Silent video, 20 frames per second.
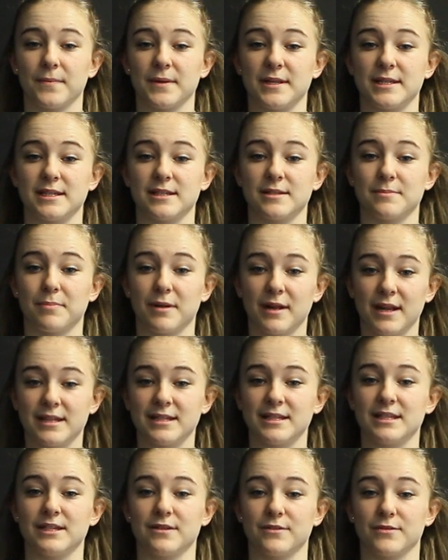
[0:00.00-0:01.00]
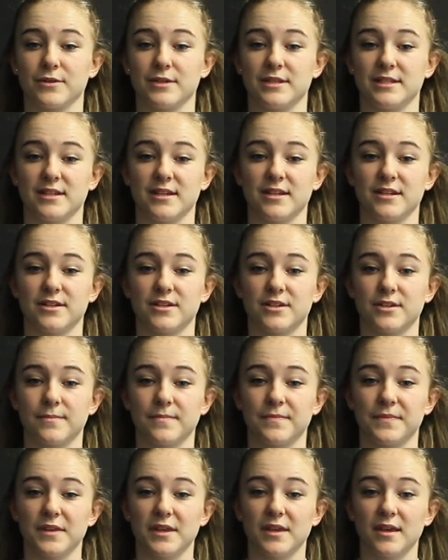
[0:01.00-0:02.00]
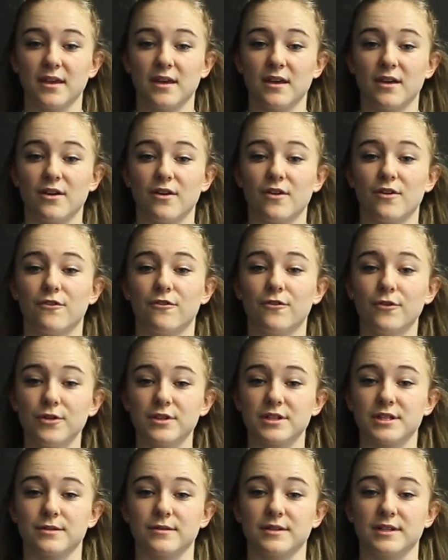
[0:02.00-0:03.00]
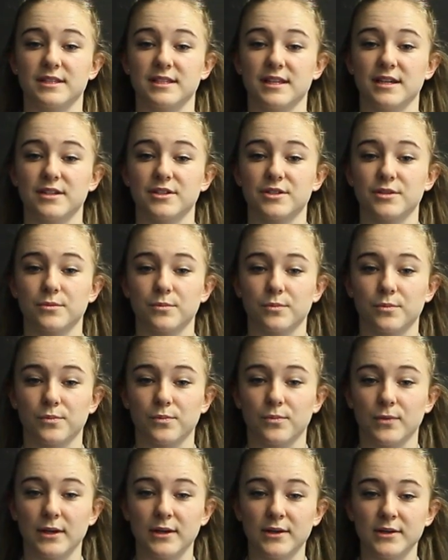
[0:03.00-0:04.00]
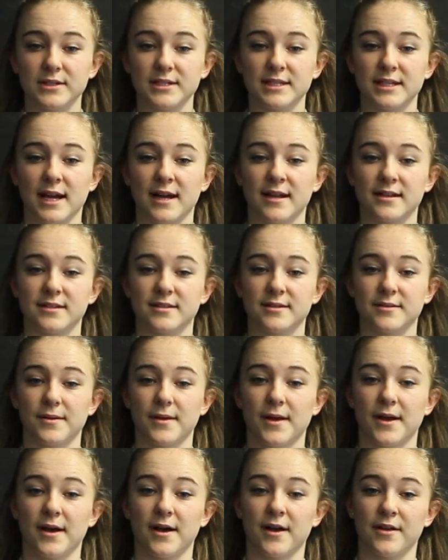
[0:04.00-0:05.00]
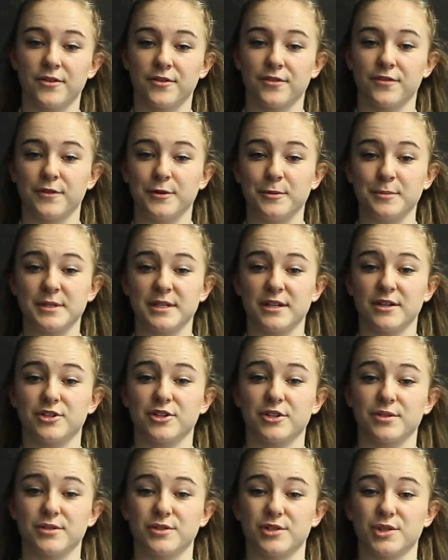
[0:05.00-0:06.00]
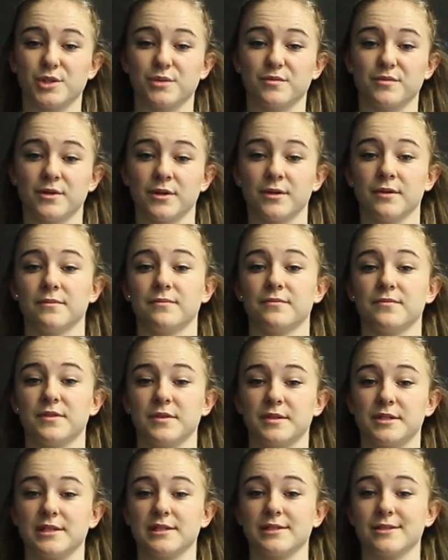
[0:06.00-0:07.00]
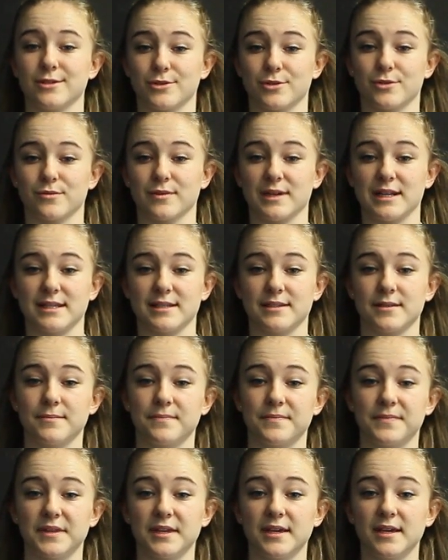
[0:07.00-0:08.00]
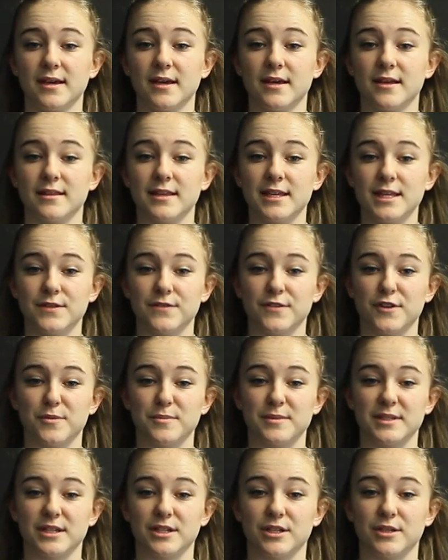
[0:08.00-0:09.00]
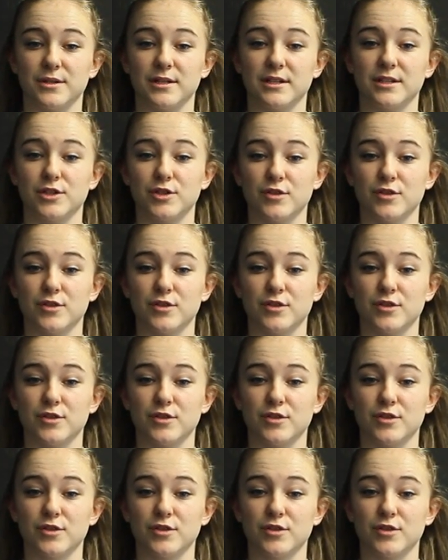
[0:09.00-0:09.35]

we did plenty of research. For this research, we looked at other films in our chosen genre, which is social realism. These films included